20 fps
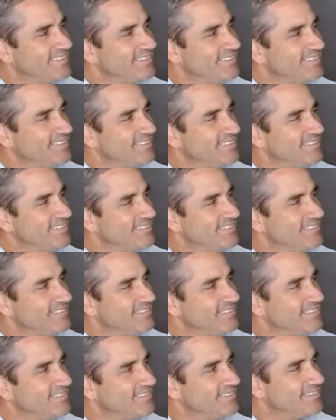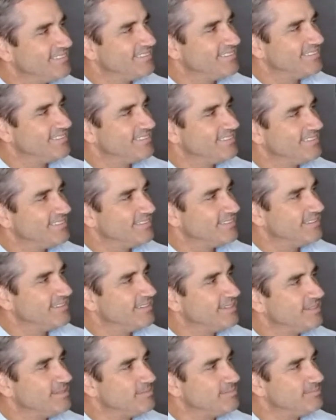
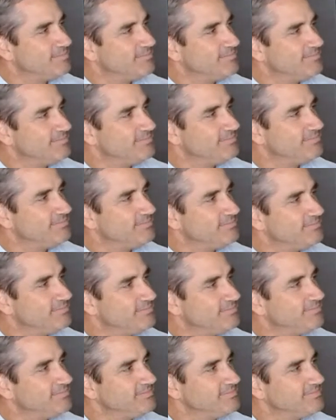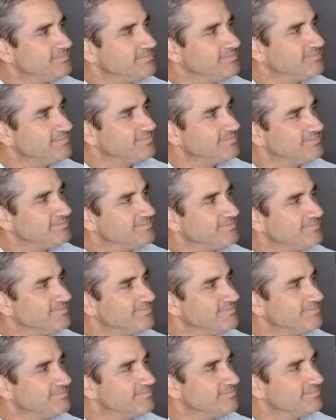
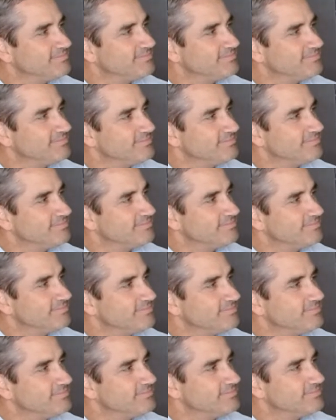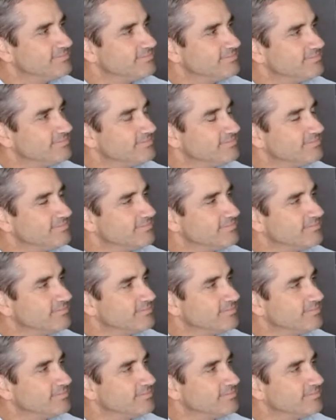[no speech]